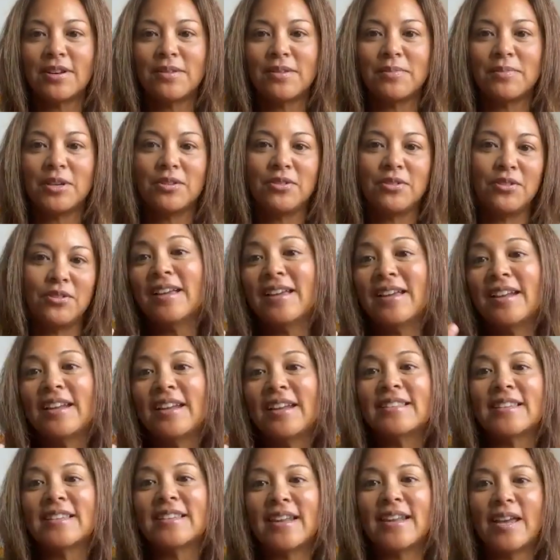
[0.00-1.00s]
I mean, and
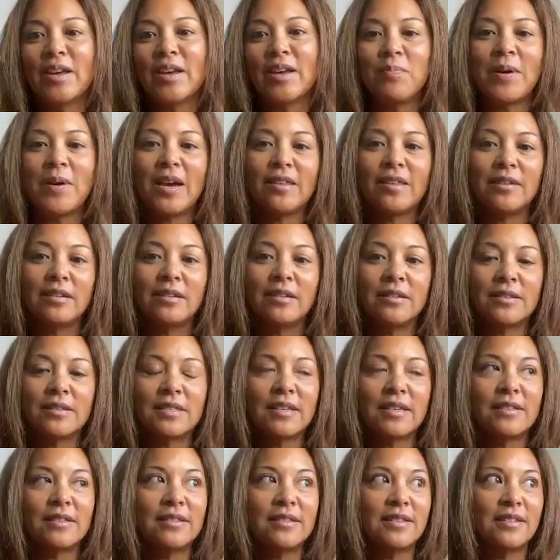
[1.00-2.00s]
as an empath and a
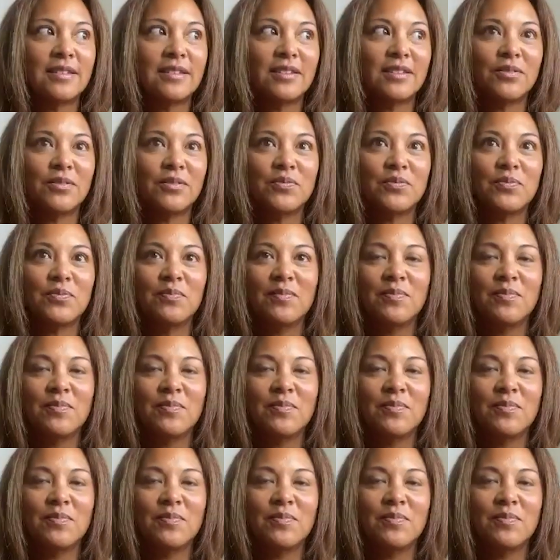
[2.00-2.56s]
sensitive,